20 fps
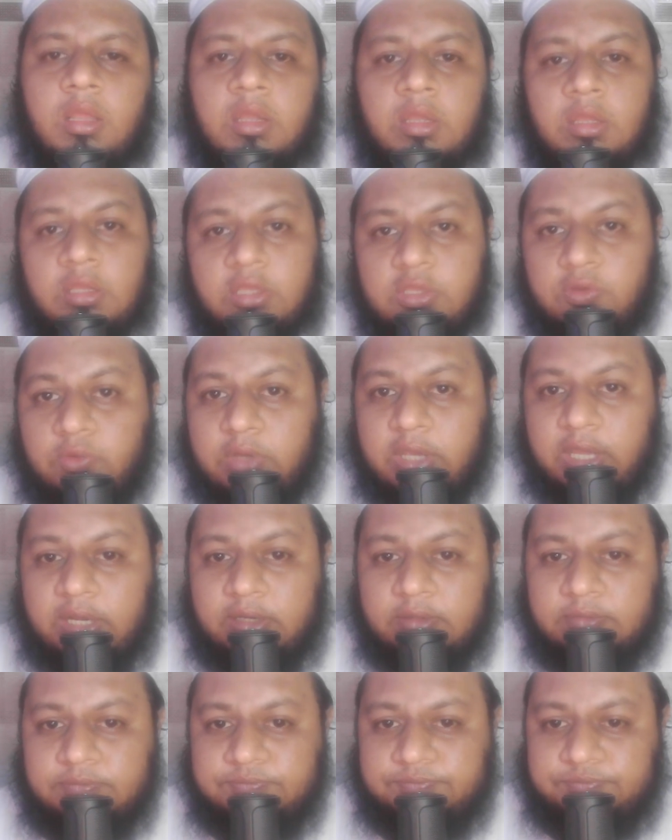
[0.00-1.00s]
You
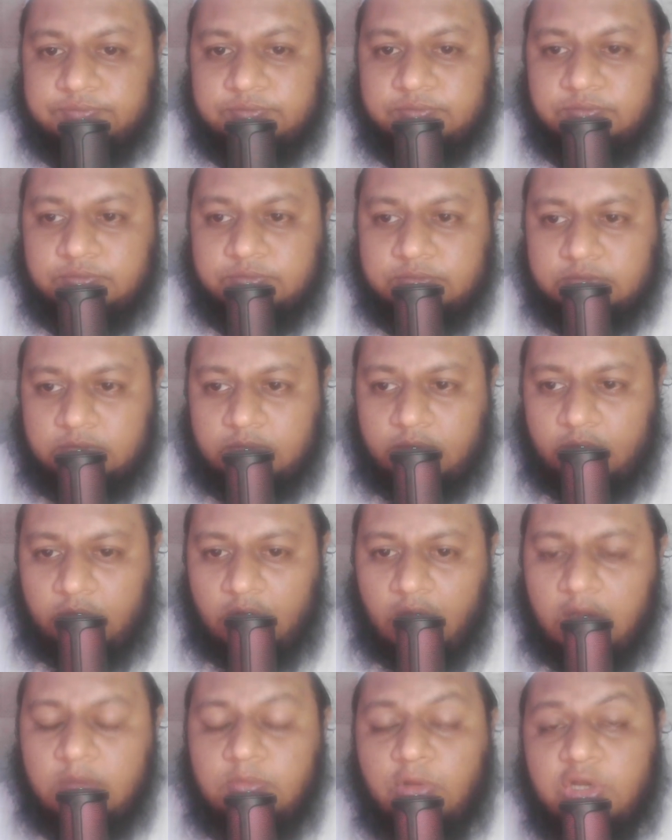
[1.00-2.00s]
can
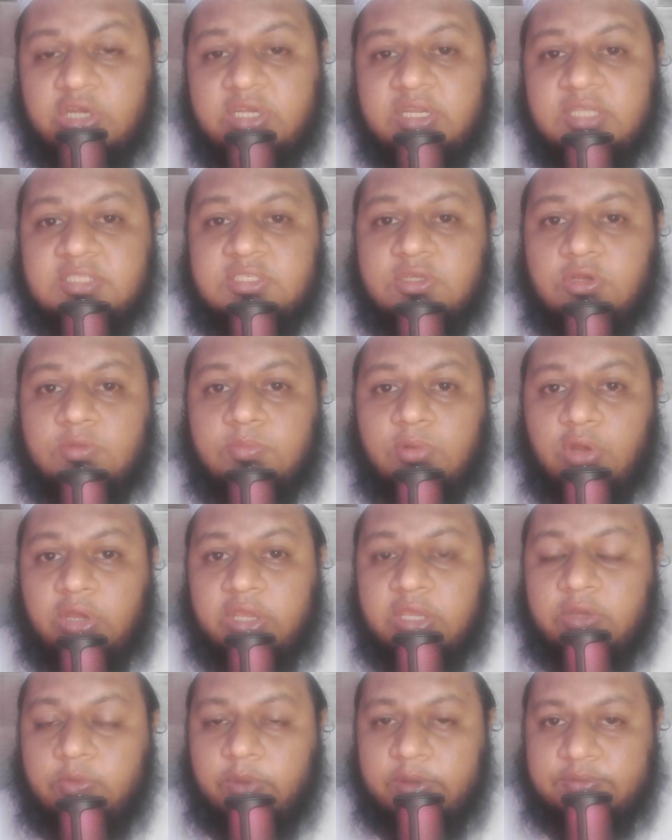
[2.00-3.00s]
monetize your
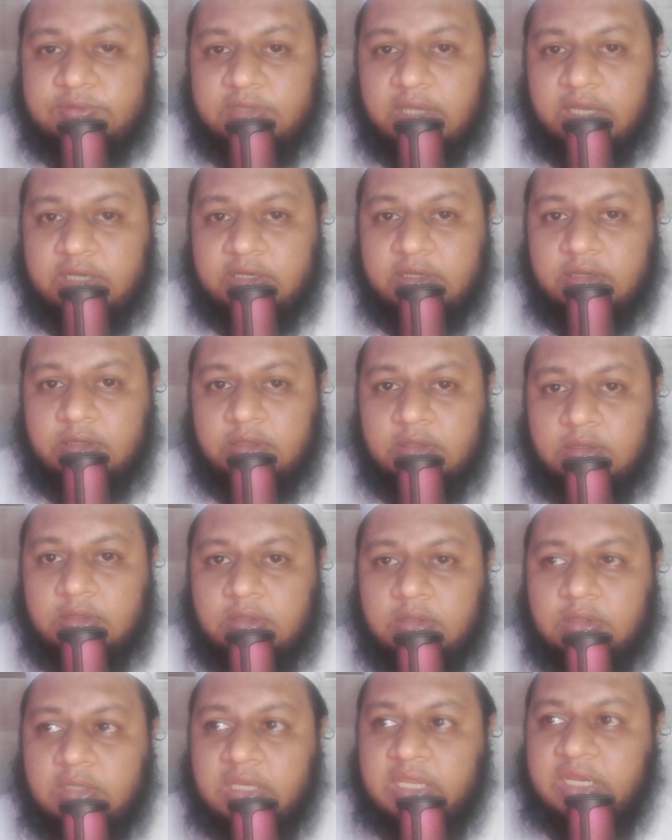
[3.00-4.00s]
blogging website
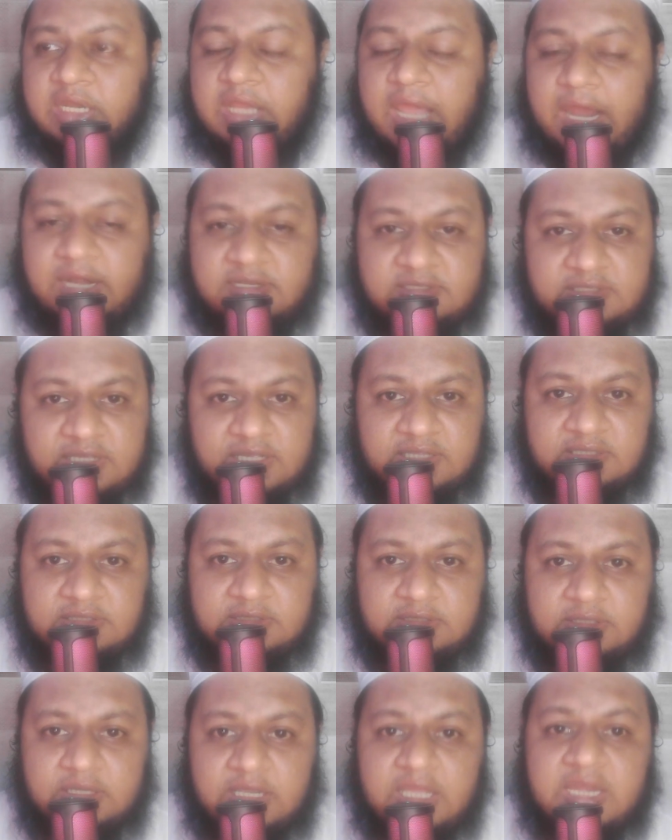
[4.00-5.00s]
in
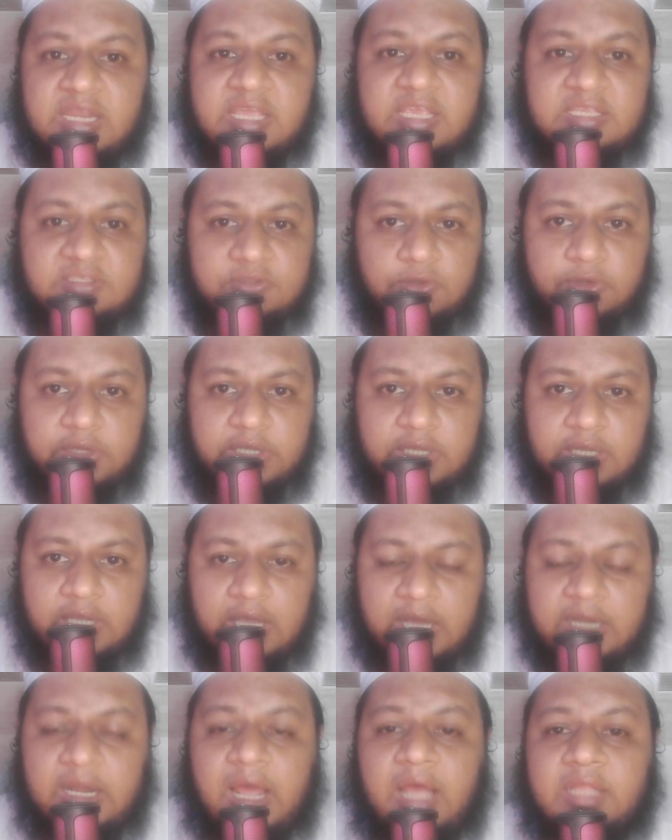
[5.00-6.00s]
AdSense, in Ezoic
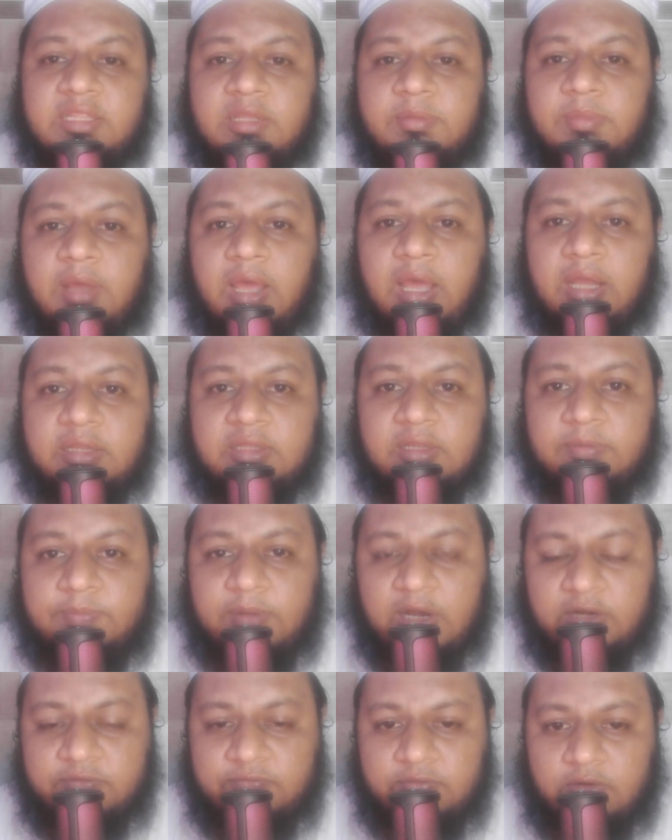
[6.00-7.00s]
and other
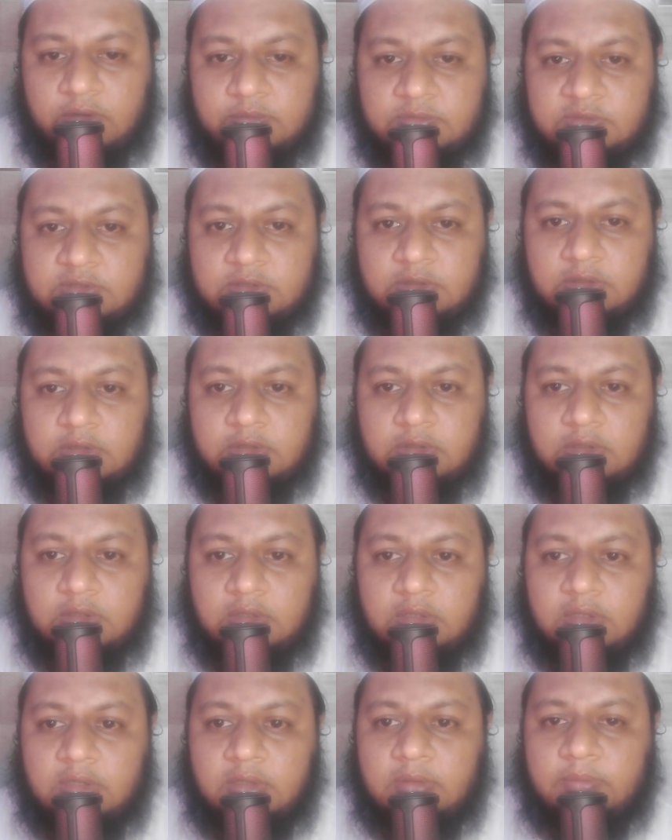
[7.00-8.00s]
platforms.
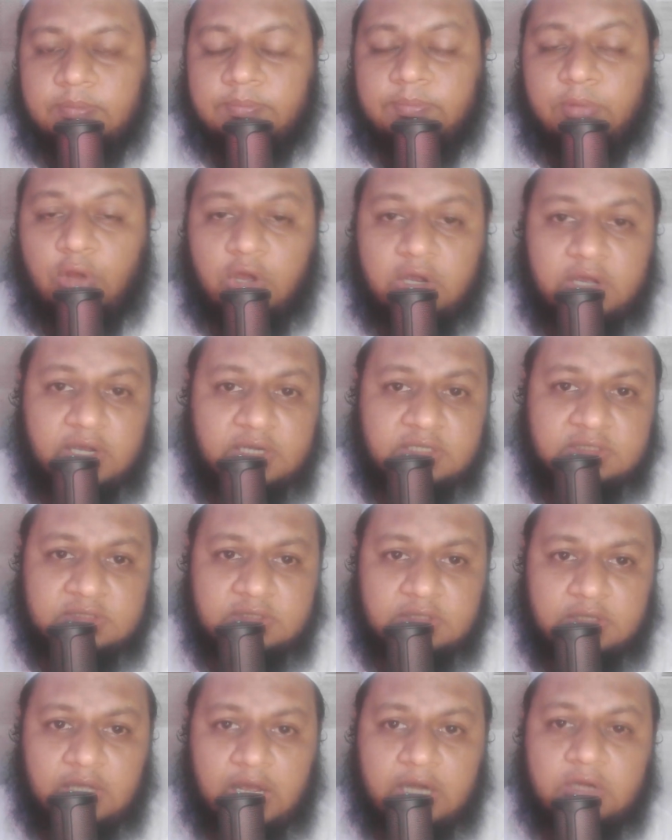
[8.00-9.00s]
Bloggers
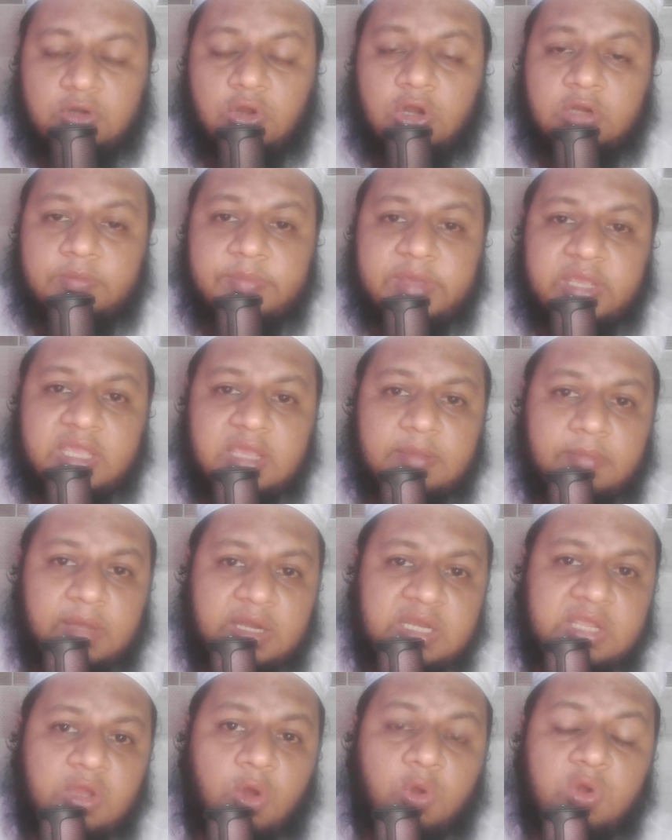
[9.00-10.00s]
are not making
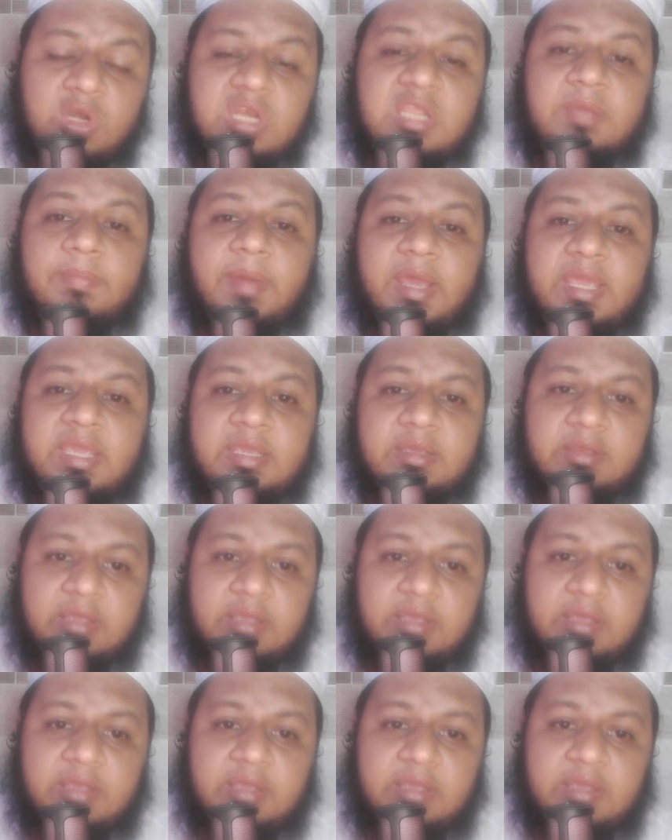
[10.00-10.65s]
money only by